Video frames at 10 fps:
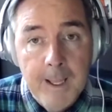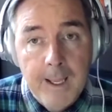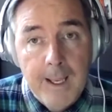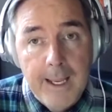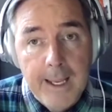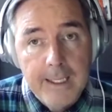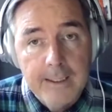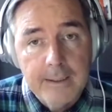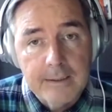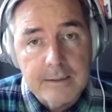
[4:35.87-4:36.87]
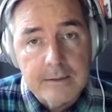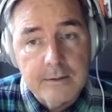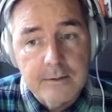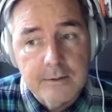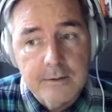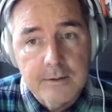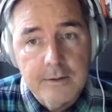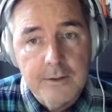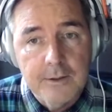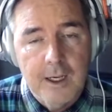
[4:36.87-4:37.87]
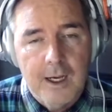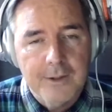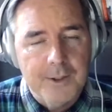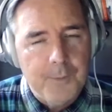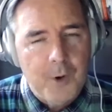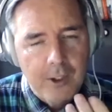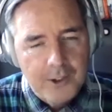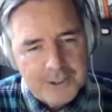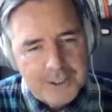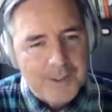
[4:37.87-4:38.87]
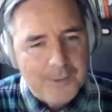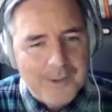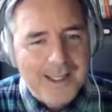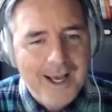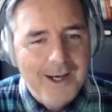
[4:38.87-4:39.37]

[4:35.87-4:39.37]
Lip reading: And the partnership that we have,